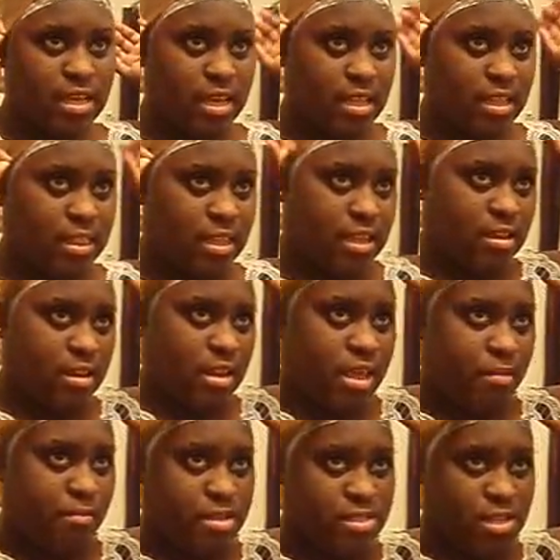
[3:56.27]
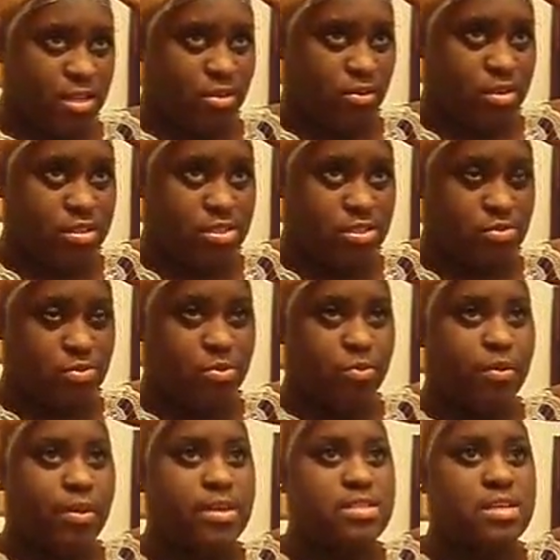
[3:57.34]
and then let Miss Lola do
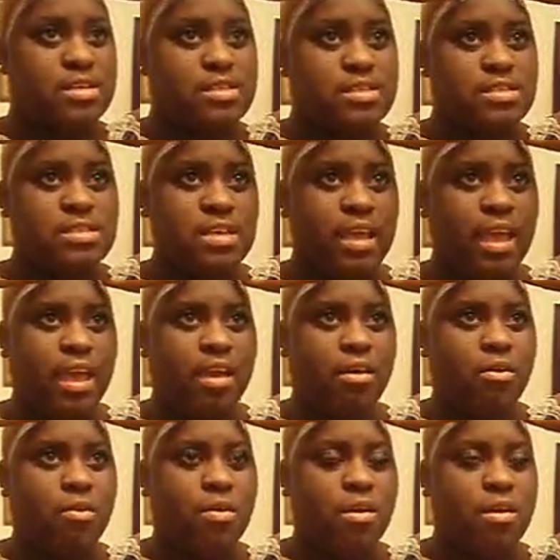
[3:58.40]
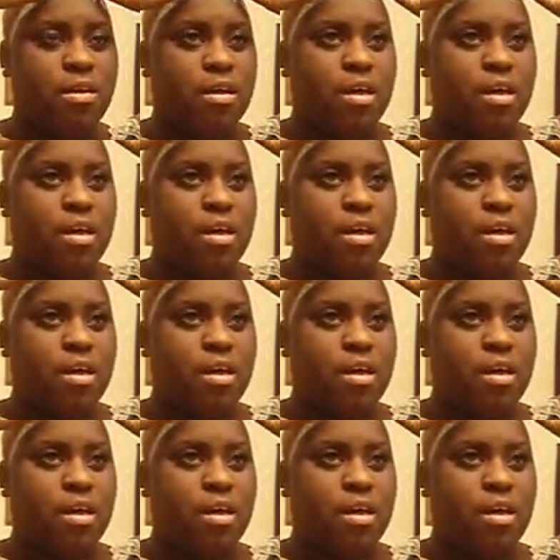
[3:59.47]
the rest until